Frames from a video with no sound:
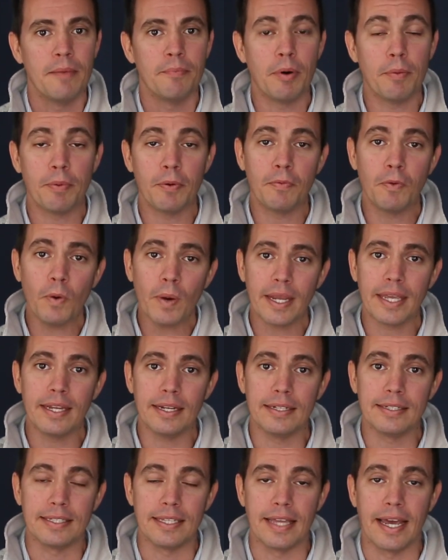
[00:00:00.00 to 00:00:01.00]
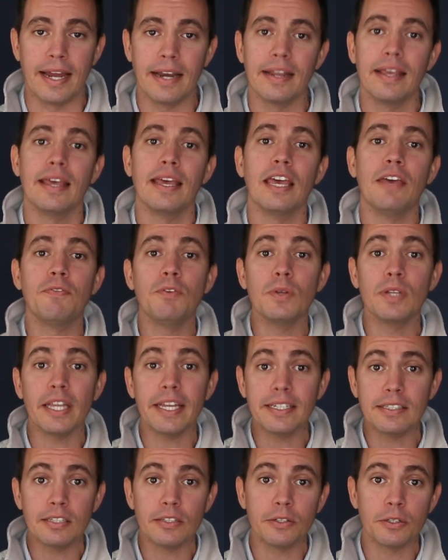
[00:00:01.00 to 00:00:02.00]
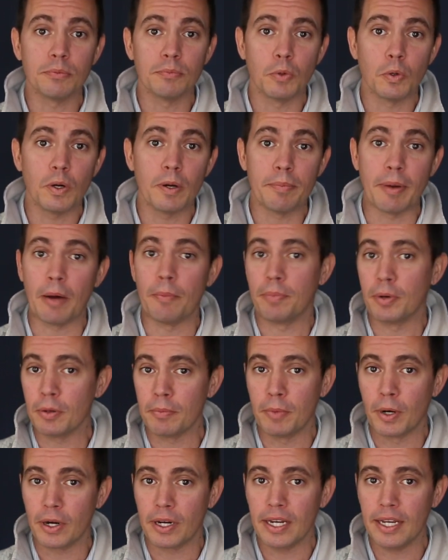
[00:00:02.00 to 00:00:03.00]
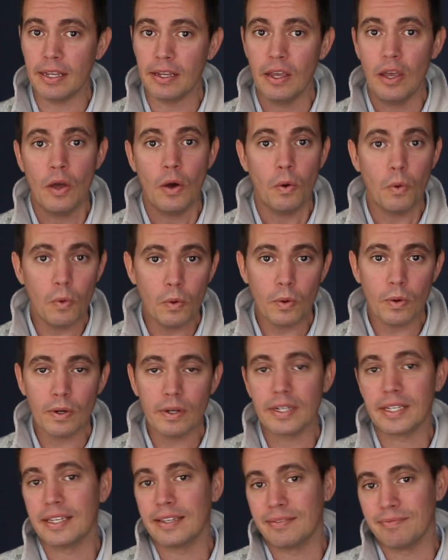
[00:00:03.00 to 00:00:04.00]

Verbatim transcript: But before I get into that, if you'd like to learn more about book marketing or